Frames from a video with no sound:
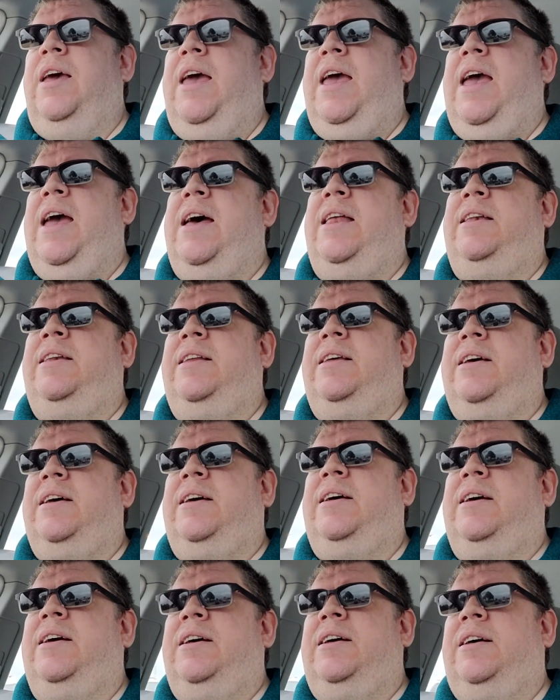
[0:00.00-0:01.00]
And
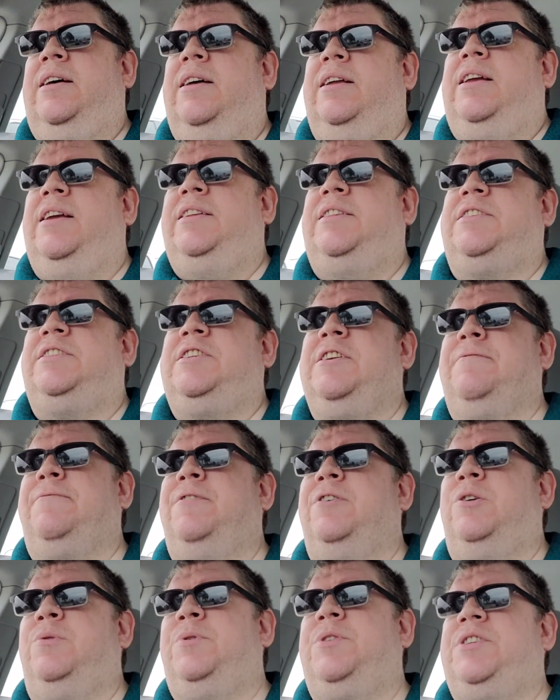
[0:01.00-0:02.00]
it's
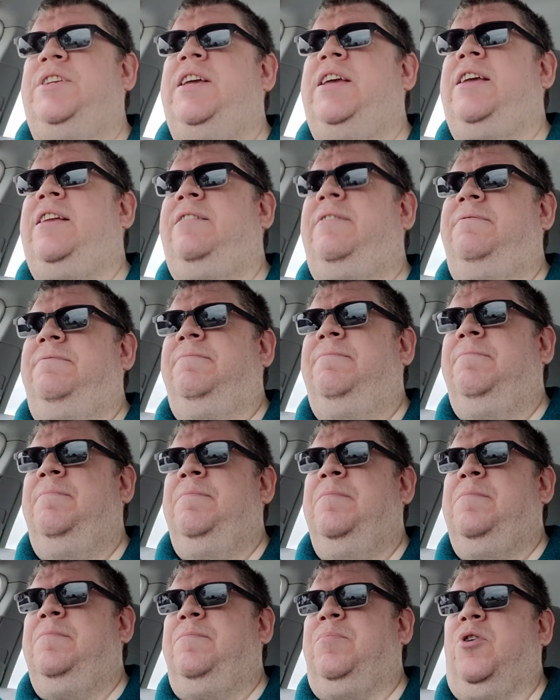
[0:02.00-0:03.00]
different cuisine,
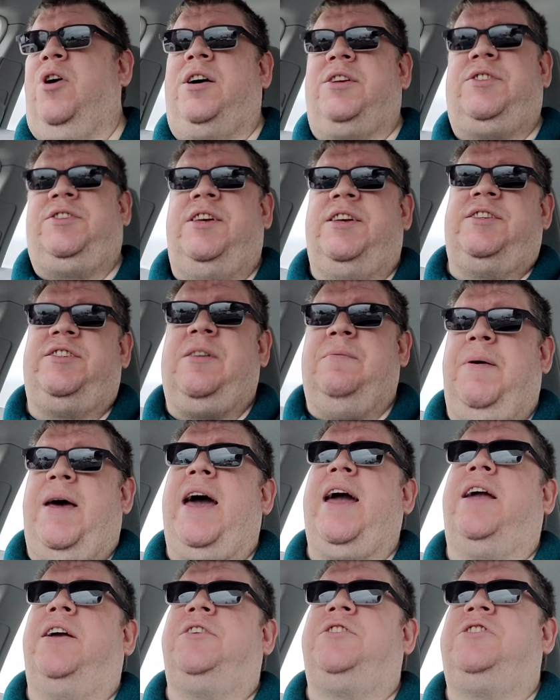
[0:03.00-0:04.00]
processed and
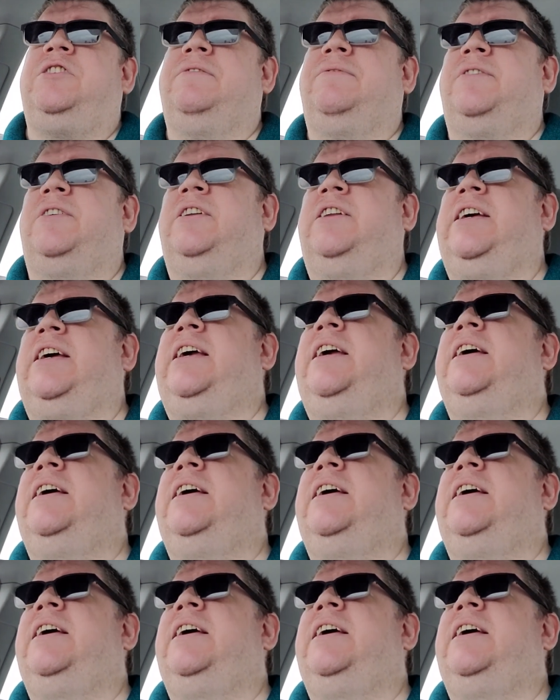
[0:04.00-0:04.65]
packaged differently.